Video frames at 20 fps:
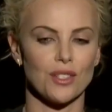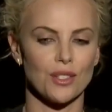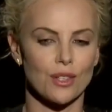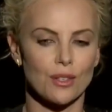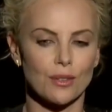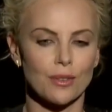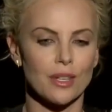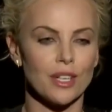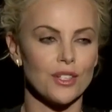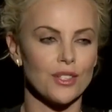his
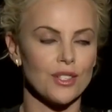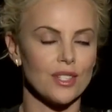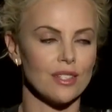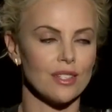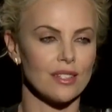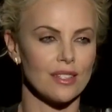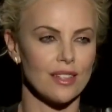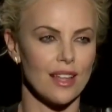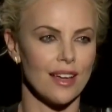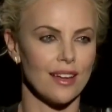career
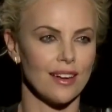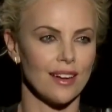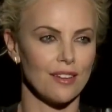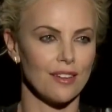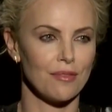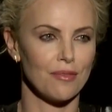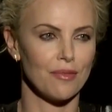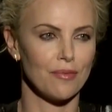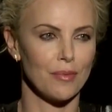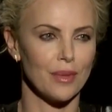since then,
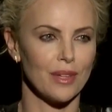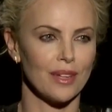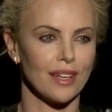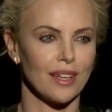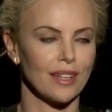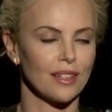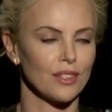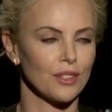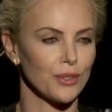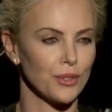I've been like
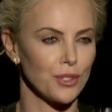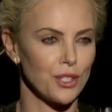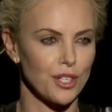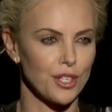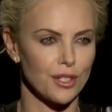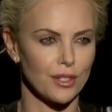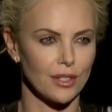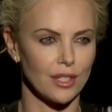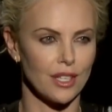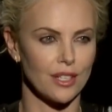a little
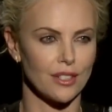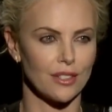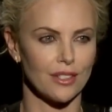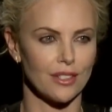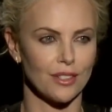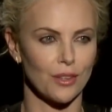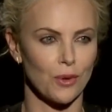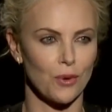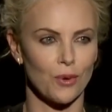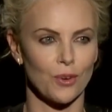cheerleader in
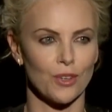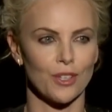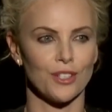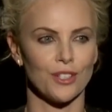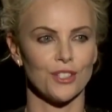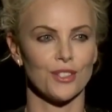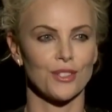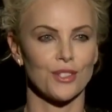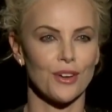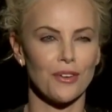the corner
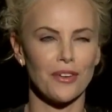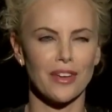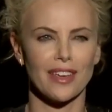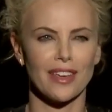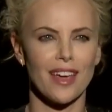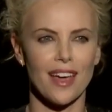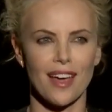just going,